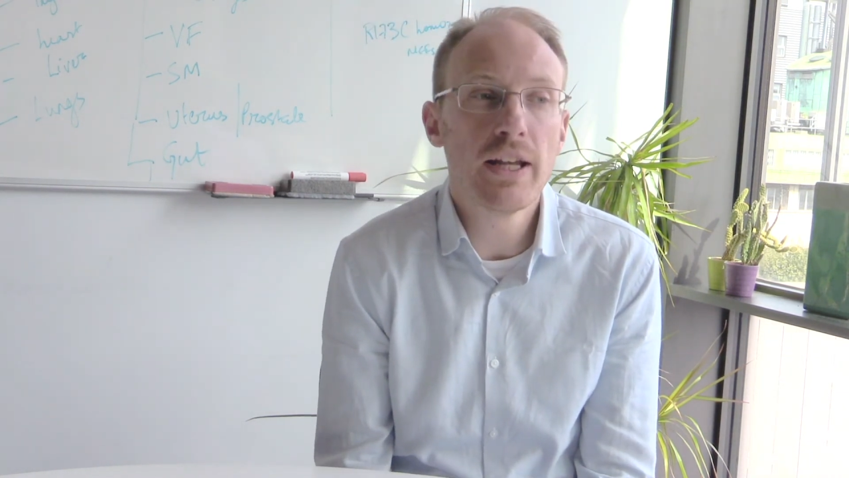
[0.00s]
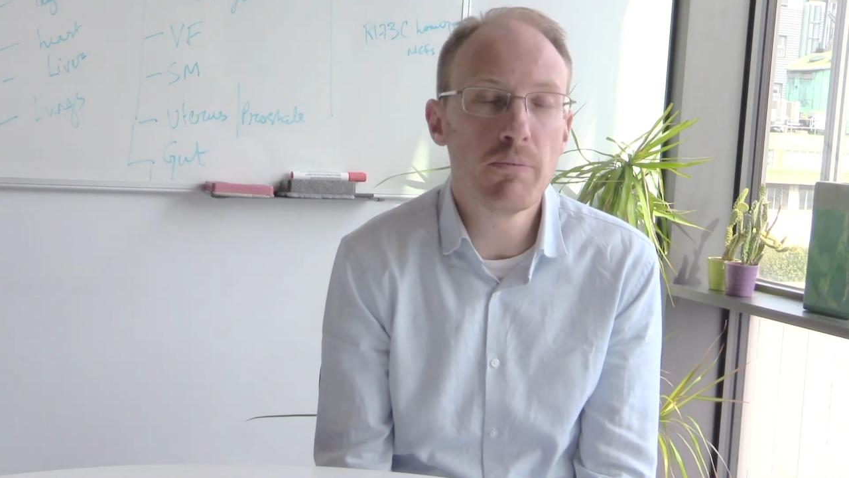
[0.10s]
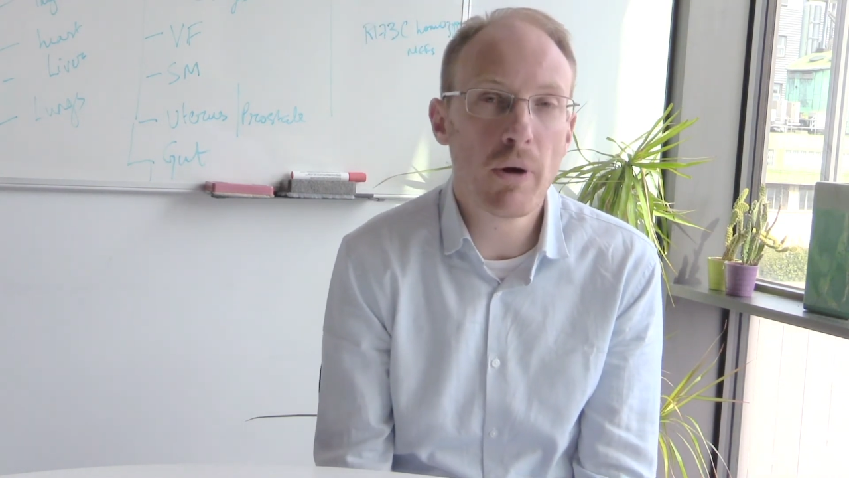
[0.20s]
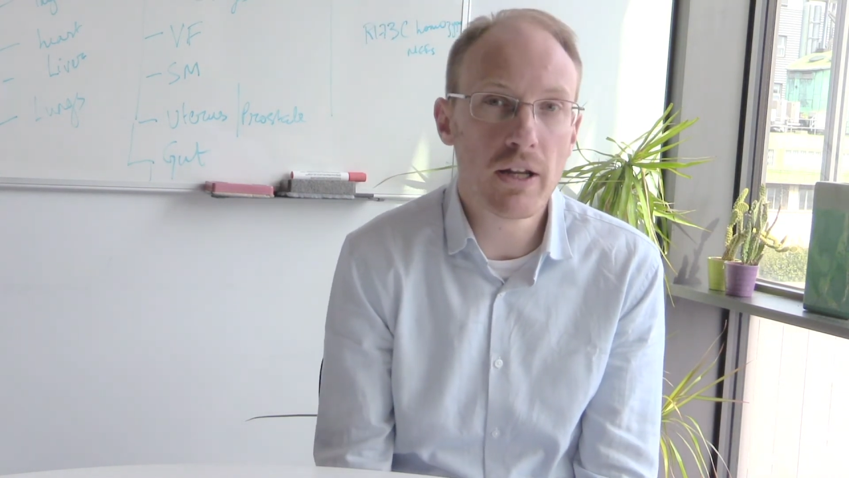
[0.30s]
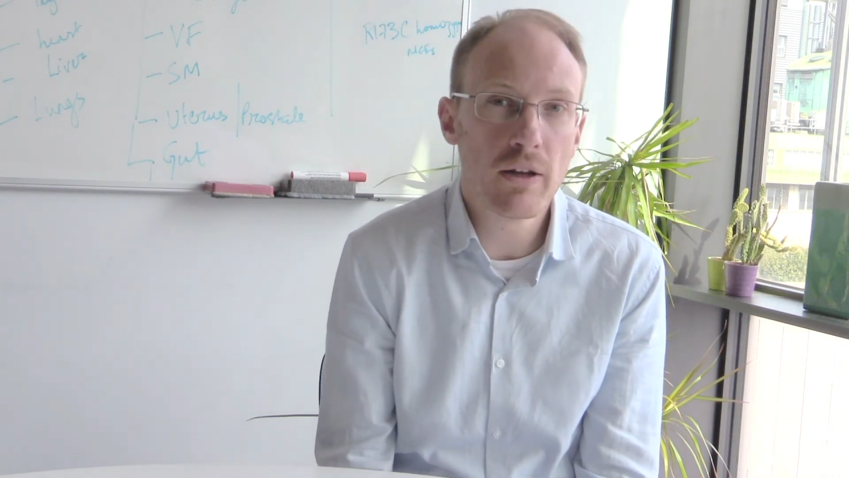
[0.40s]

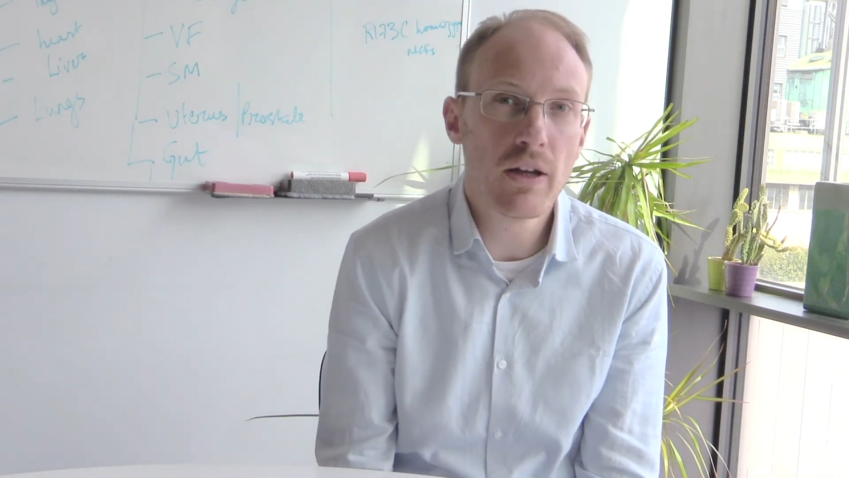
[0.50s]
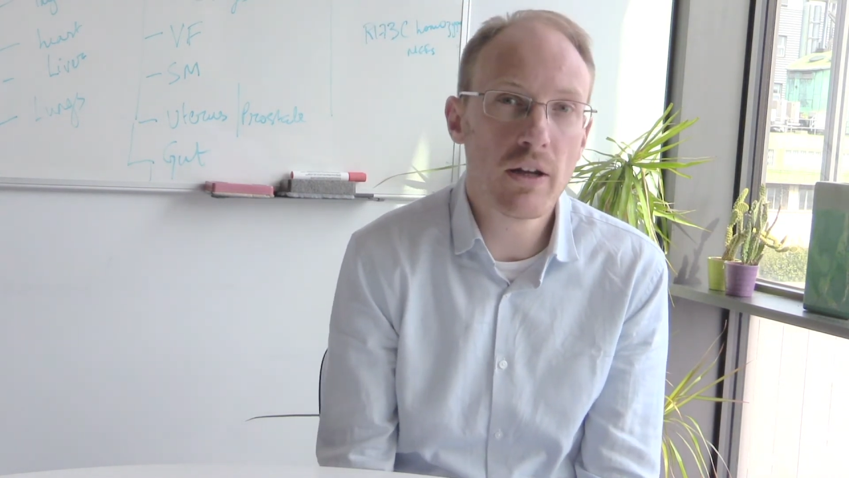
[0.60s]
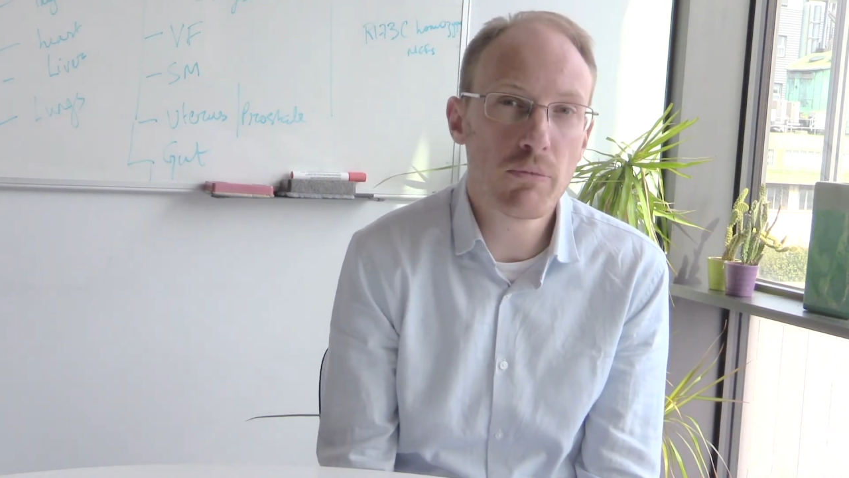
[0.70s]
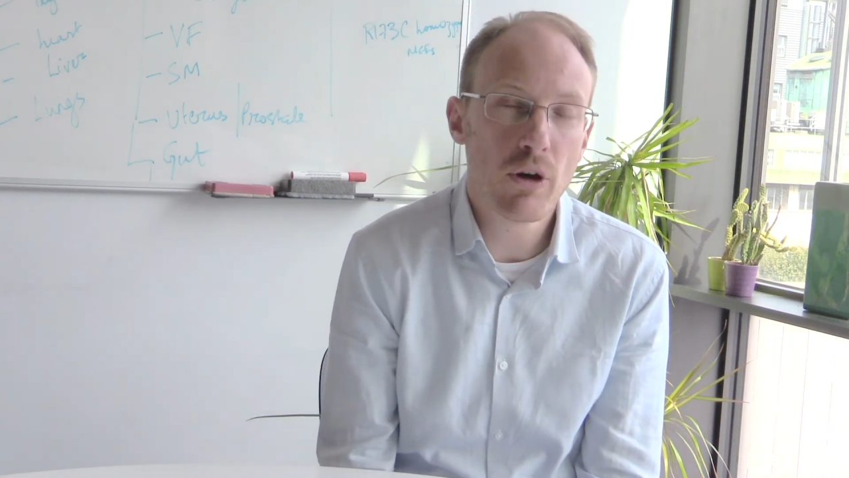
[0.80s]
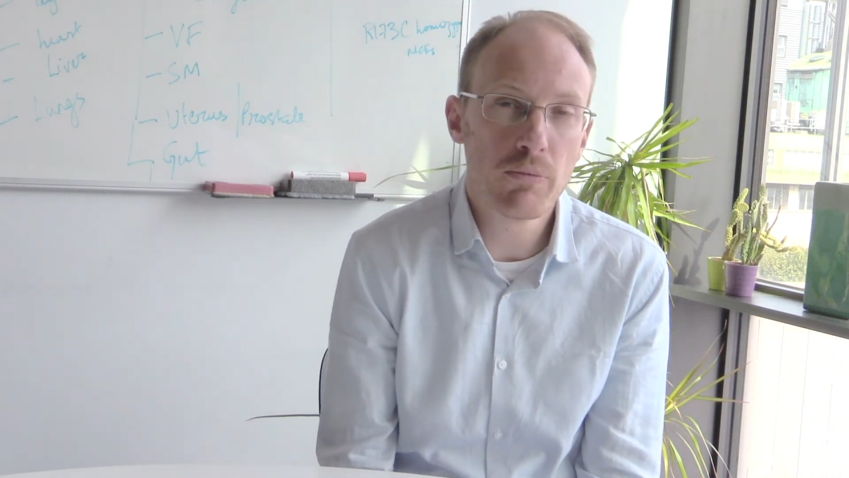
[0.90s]
by
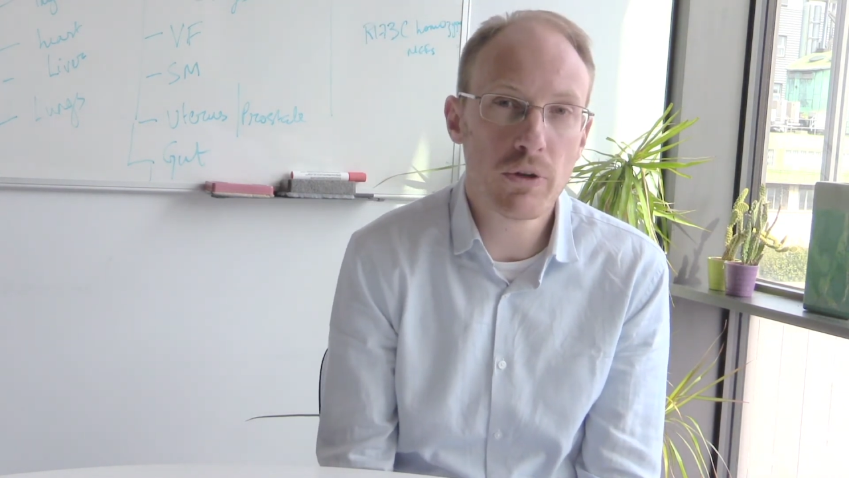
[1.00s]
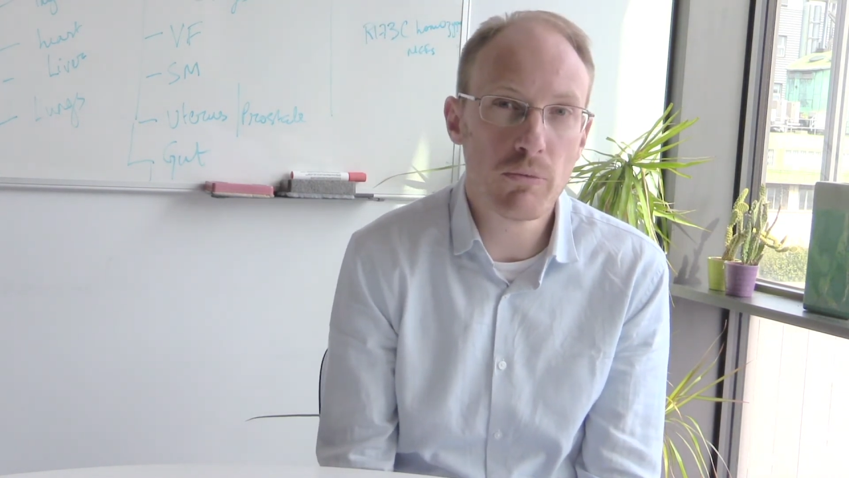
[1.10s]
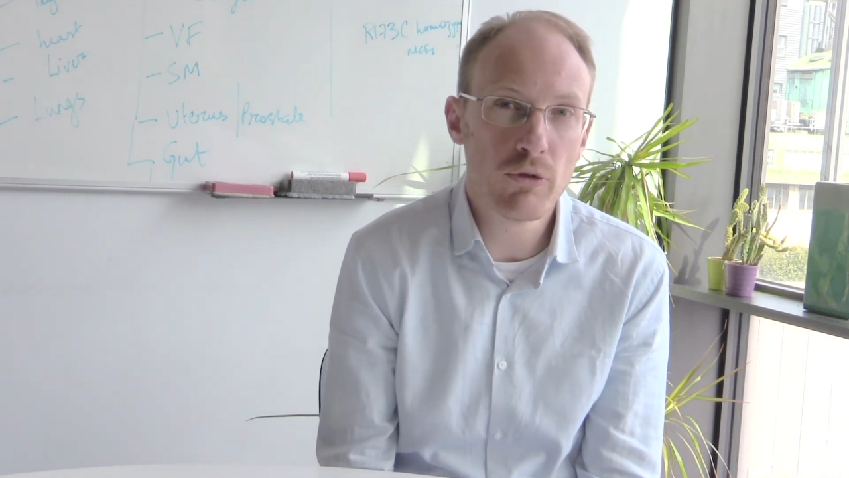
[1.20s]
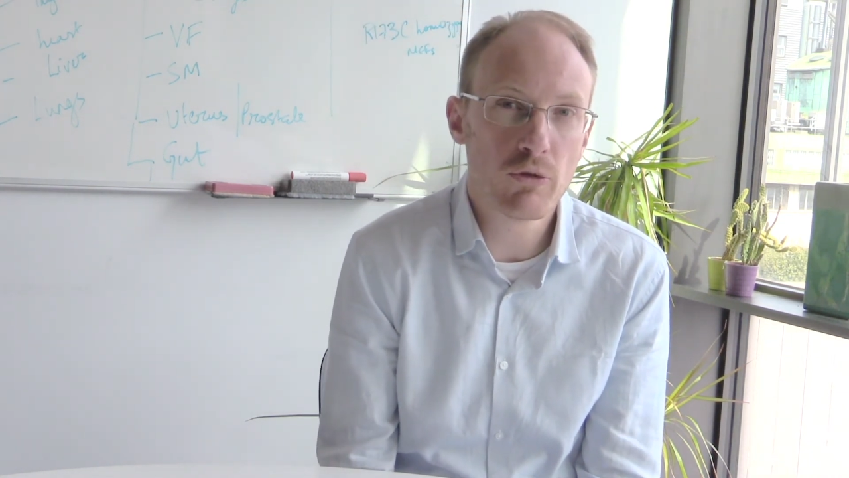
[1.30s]
inappropriate immune